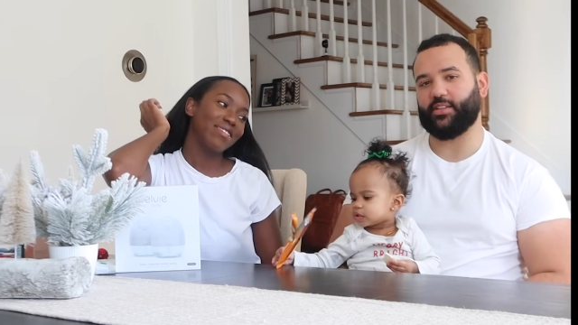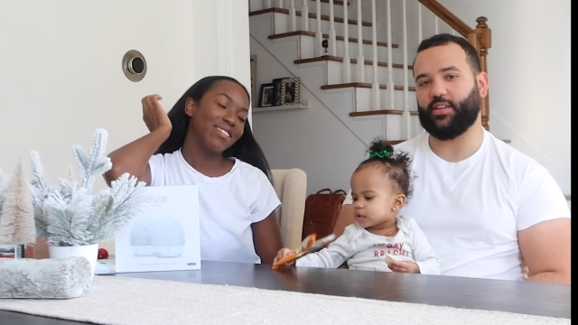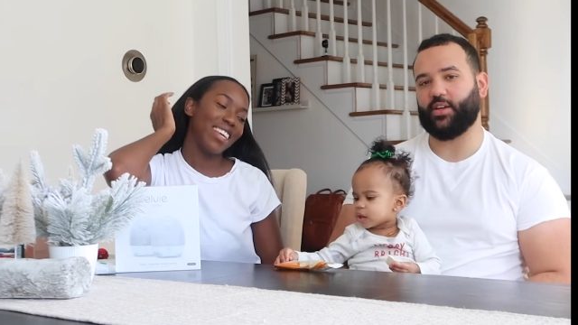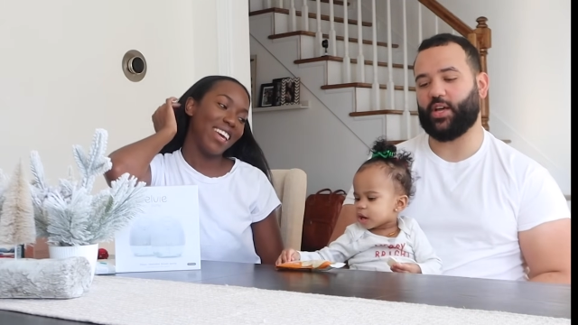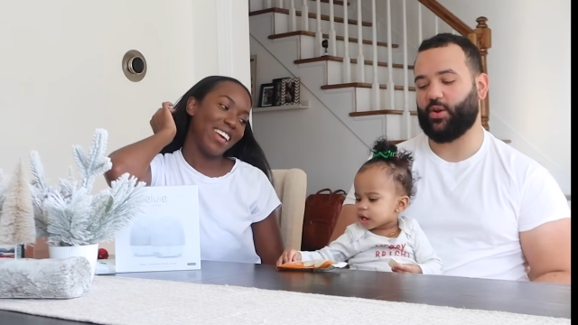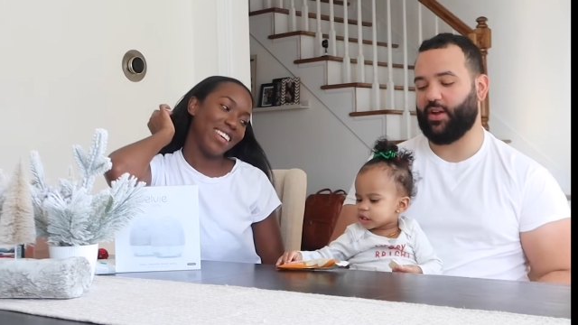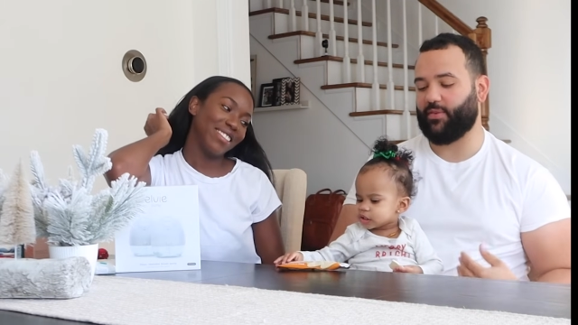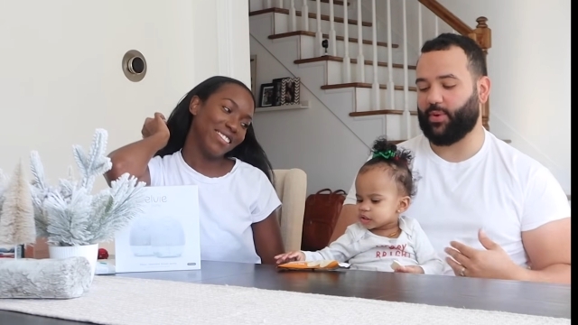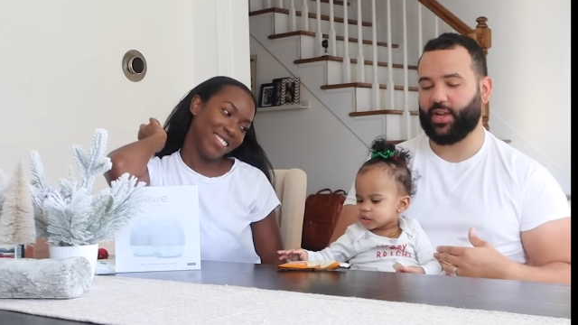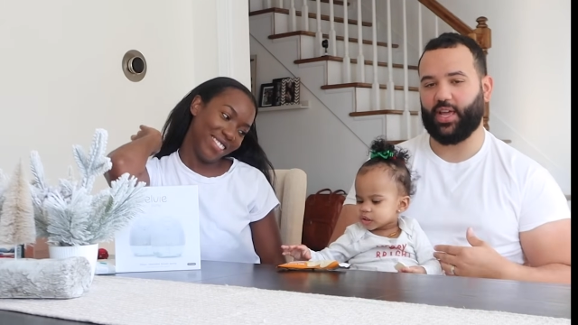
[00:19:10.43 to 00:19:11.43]
Speaker 1: You know, yeah. I don't
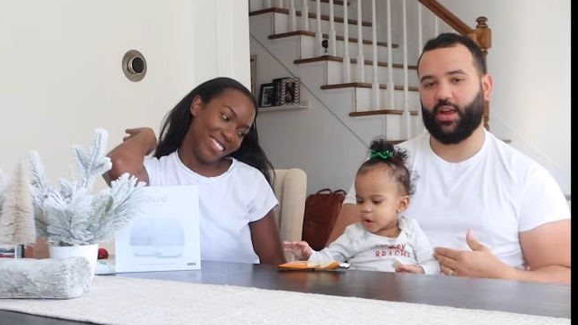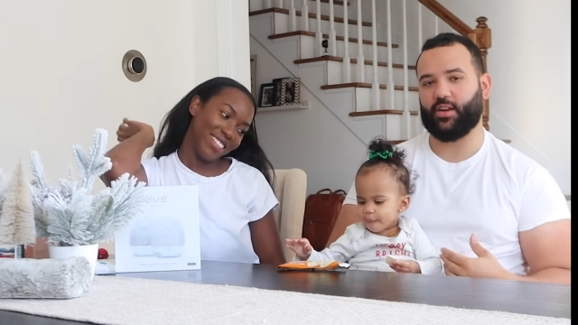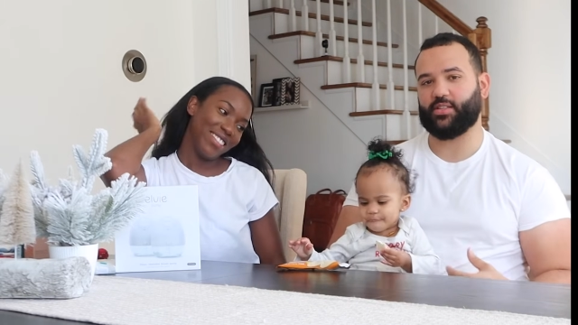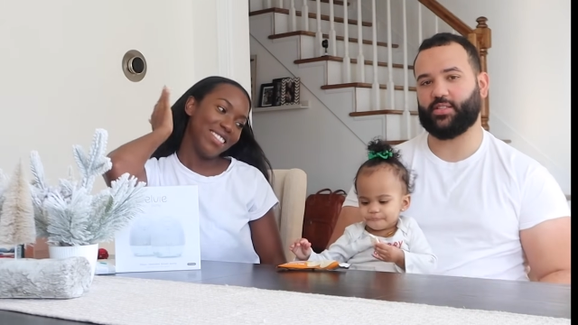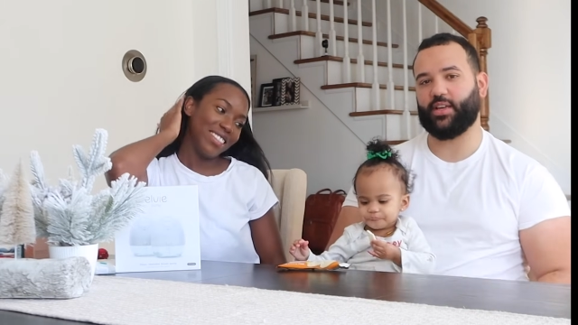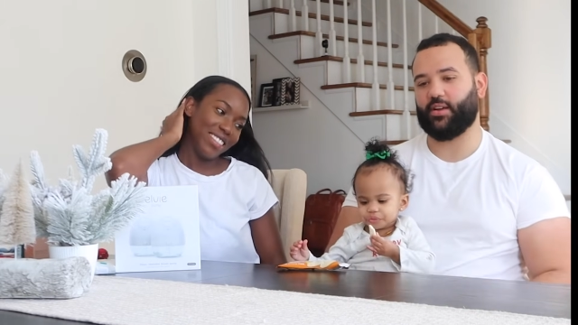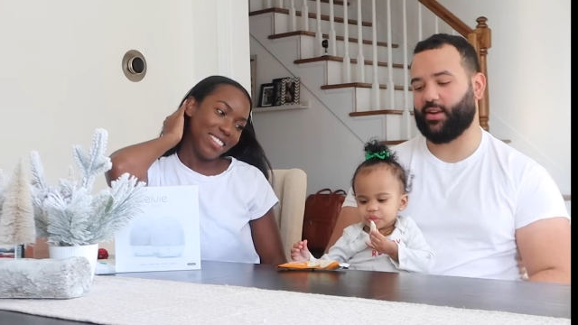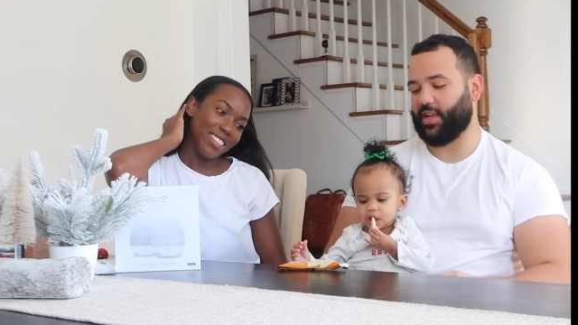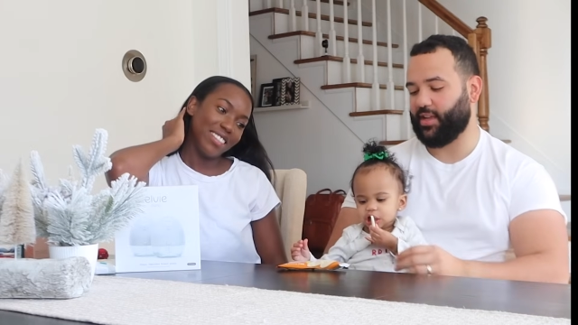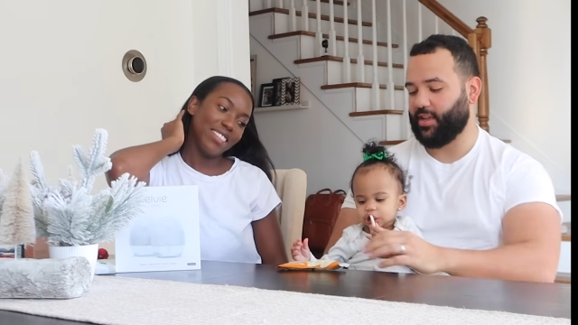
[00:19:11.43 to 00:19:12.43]
ever want to get her sick
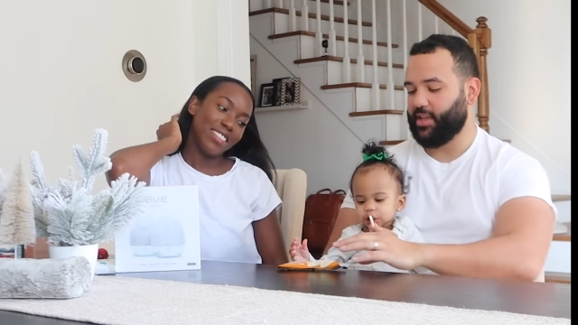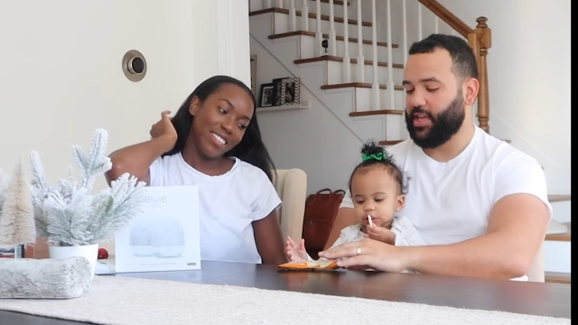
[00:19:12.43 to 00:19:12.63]
or like